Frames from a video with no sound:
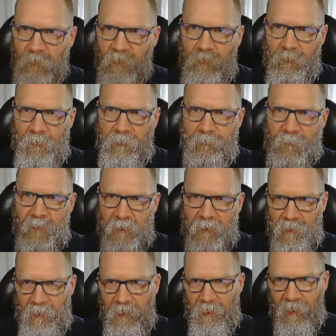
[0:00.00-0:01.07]
Right.
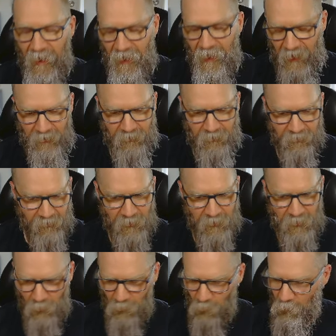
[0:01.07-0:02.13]
And,
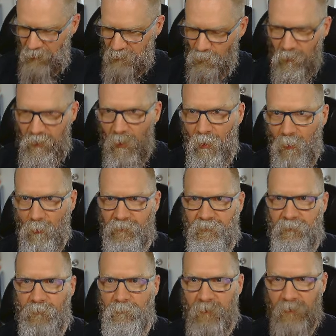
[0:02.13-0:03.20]
the way that we always
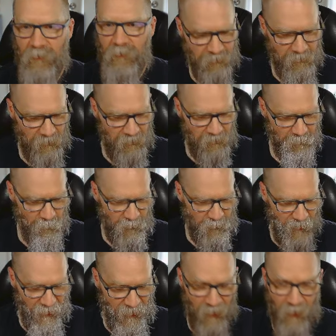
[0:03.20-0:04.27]
do these is we
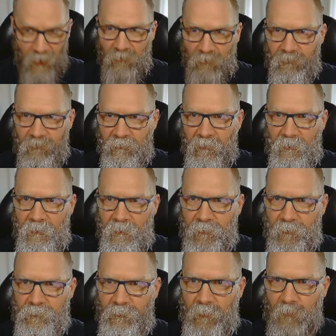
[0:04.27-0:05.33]
have a
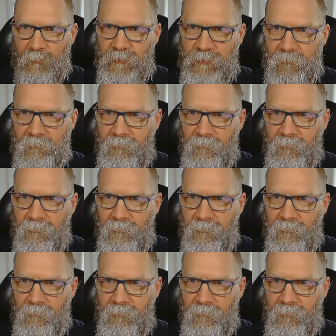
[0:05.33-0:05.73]
description.